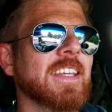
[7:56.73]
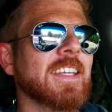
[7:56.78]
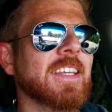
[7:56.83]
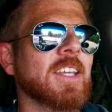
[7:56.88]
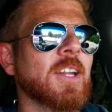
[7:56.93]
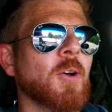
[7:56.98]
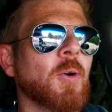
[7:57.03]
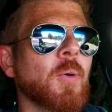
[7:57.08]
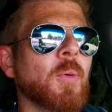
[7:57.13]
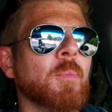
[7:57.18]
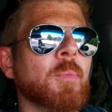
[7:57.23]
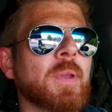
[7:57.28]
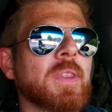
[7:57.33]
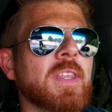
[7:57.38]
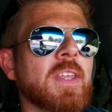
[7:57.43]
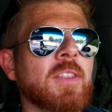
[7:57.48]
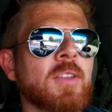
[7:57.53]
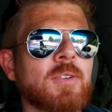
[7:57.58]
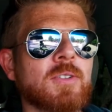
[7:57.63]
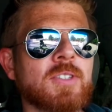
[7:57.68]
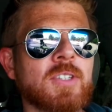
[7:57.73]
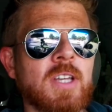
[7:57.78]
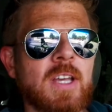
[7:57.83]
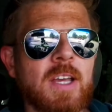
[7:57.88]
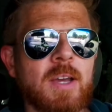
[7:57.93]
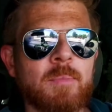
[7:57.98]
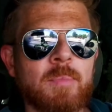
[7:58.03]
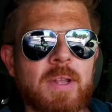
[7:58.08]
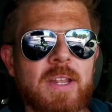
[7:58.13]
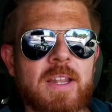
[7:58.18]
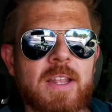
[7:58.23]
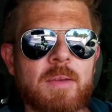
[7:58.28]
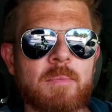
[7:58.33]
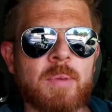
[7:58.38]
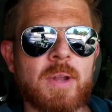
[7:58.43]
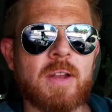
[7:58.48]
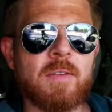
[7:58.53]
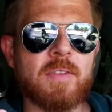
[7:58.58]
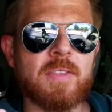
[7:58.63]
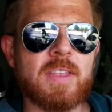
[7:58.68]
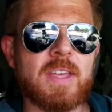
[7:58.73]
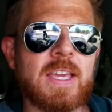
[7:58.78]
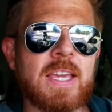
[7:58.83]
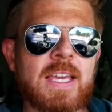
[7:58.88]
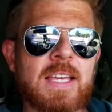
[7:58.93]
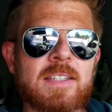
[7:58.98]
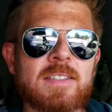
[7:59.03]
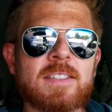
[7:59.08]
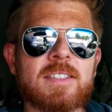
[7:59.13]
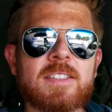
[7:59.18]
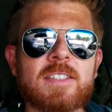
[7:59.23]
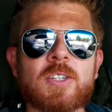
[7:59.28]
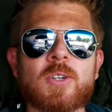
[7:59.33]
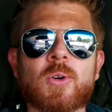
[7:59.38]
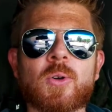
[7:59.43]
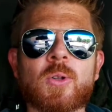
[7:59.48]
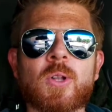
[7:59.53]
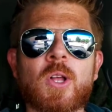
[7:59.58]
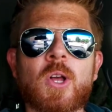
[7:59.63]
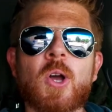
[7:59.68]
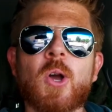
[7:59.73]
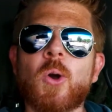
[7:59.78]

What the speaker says: you know, but then there's, but everything is still